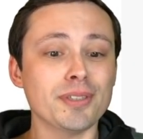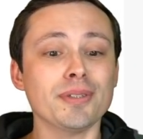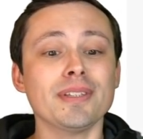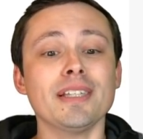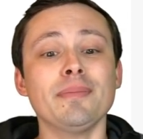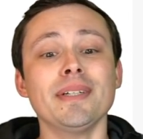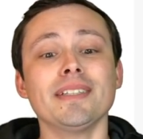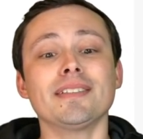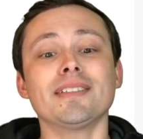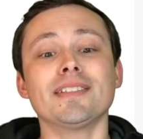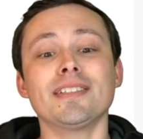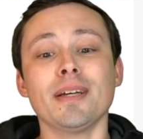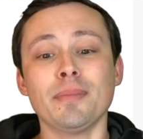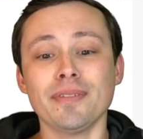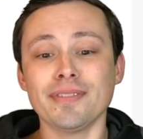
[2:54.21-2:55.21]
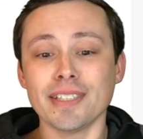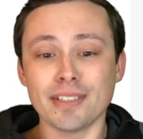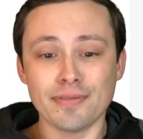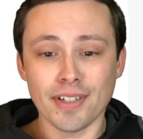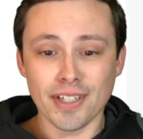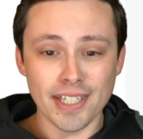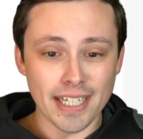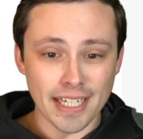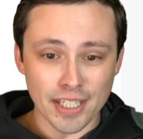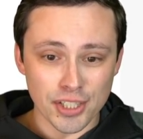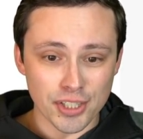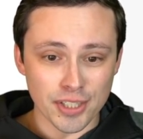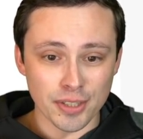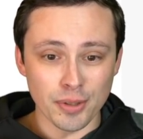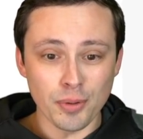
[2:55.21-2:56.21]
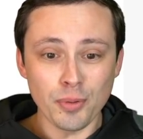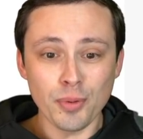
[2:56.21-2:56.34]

To limit some of this variation,